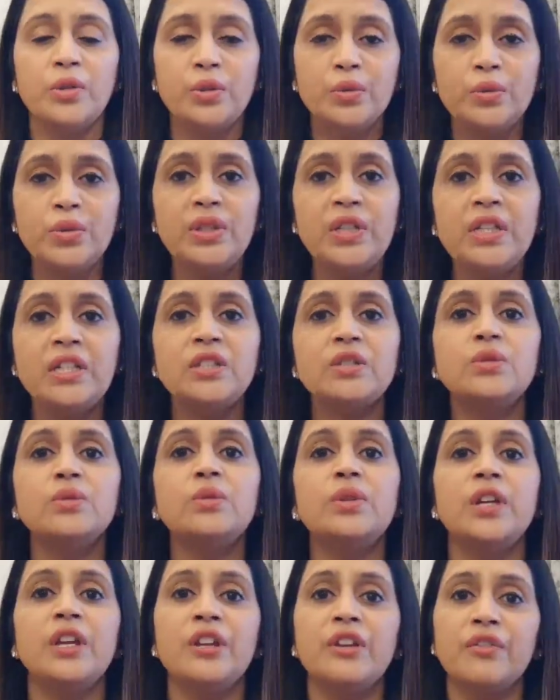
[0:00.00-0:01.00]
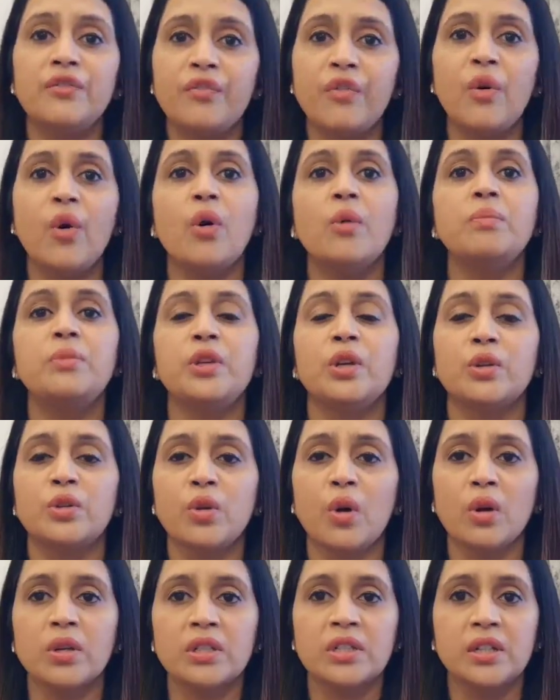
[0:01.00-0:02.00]
You need to inform
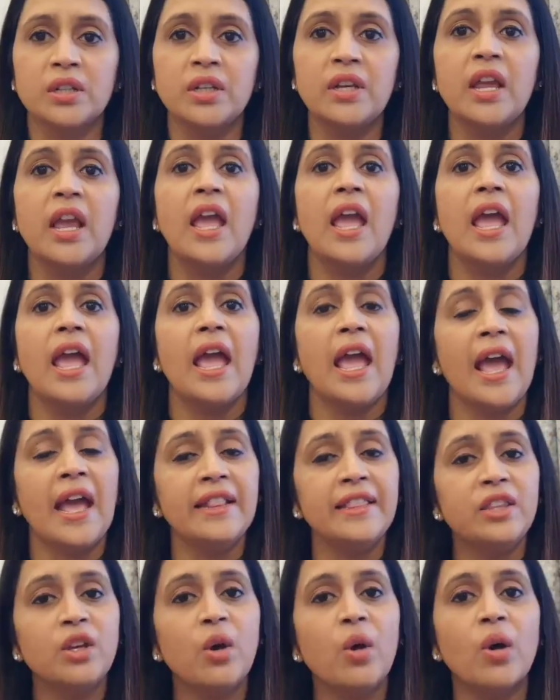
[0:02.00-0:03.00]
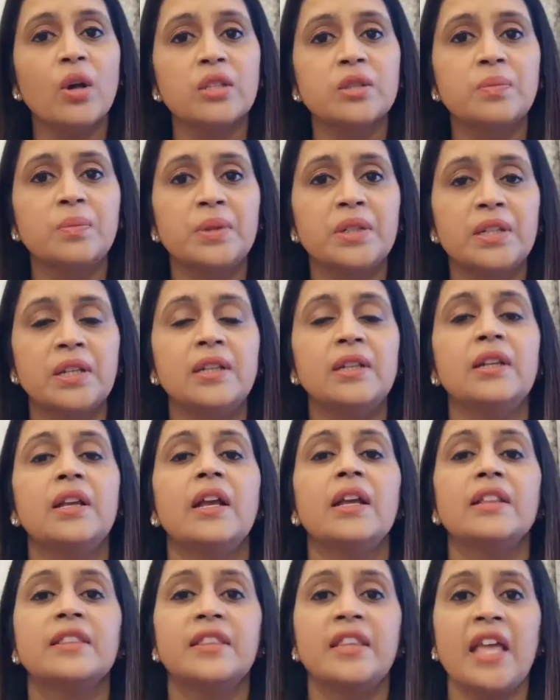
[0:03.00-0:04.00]
your doctor and the hospital
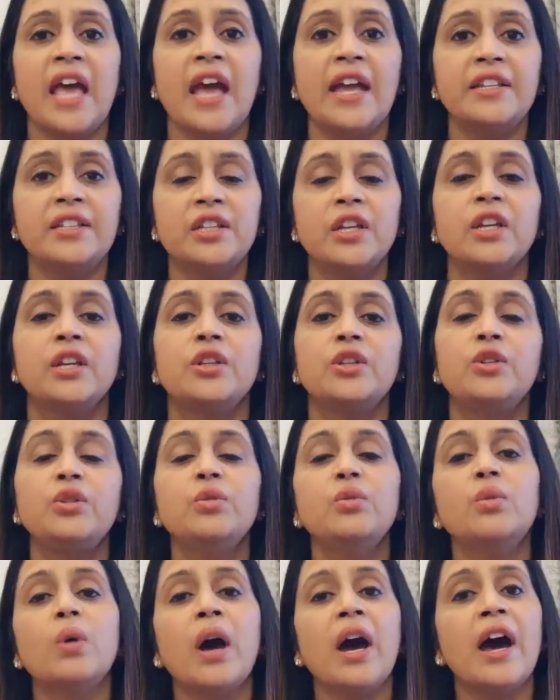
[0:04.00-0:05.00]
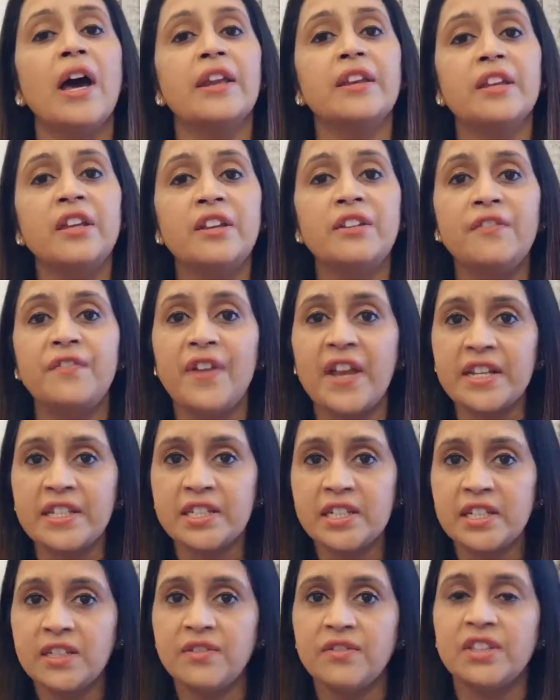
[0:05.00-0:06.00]
that you are
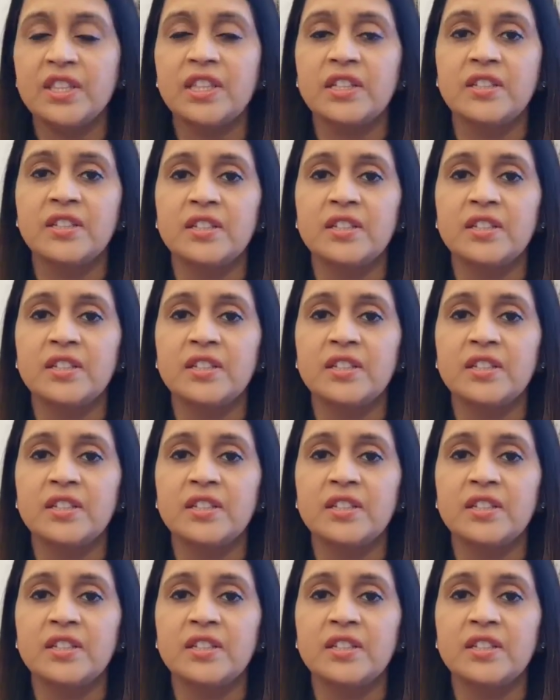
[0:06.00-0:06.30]
infected with the